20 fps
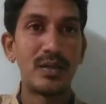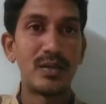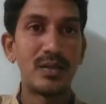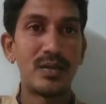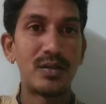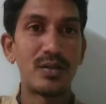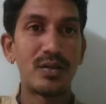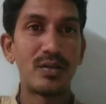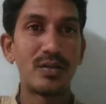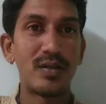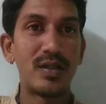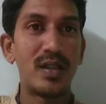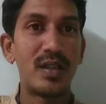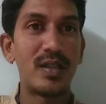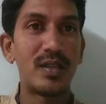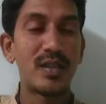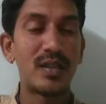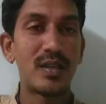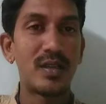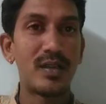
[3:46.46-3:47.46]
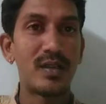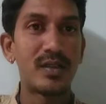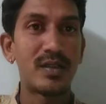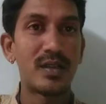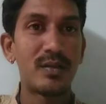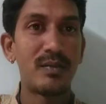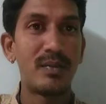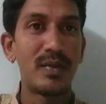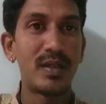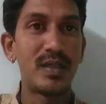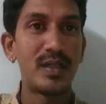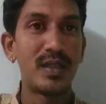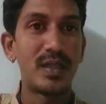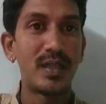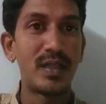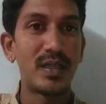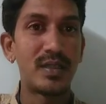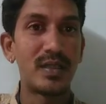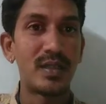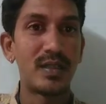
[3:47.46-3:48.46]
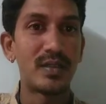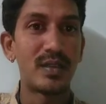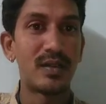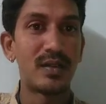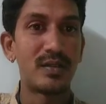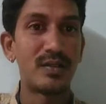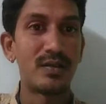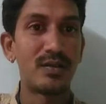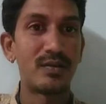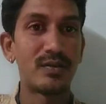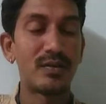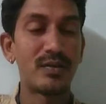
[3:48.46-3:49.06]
So these are some matching cases also.